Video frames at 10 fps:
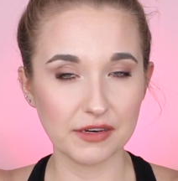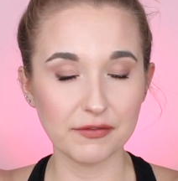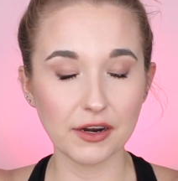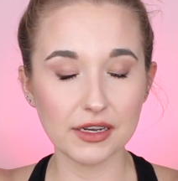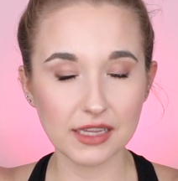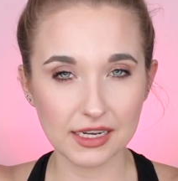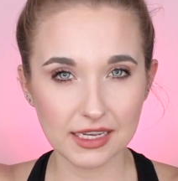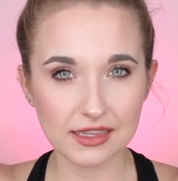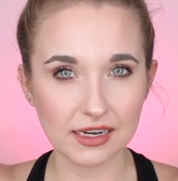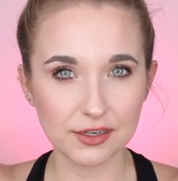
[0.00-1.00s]
I'm very
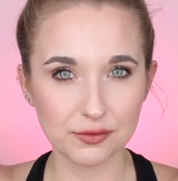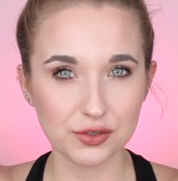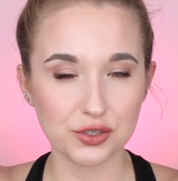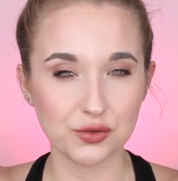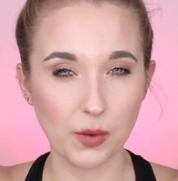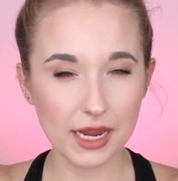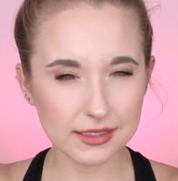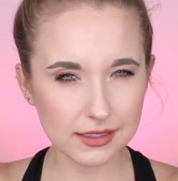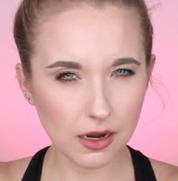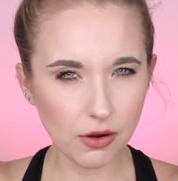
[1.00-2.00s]
lucky that I don't
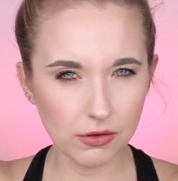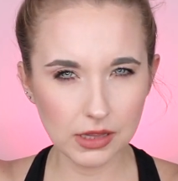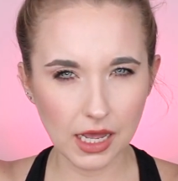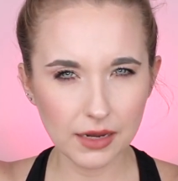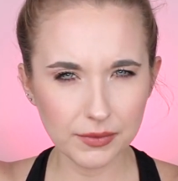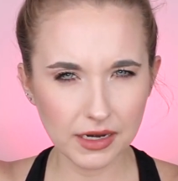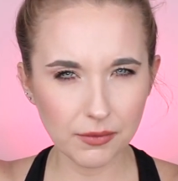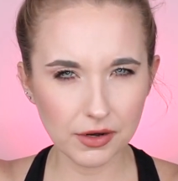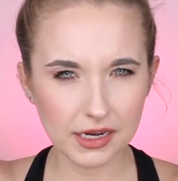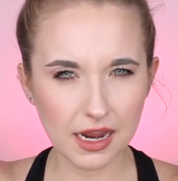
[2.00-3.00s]
sweat a whole lot when I
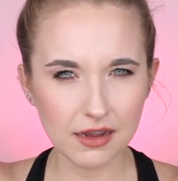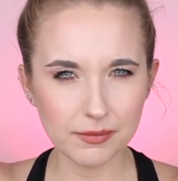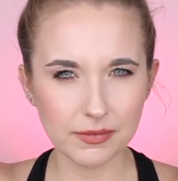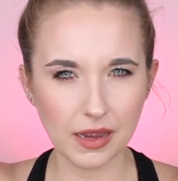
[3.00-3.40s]
work out.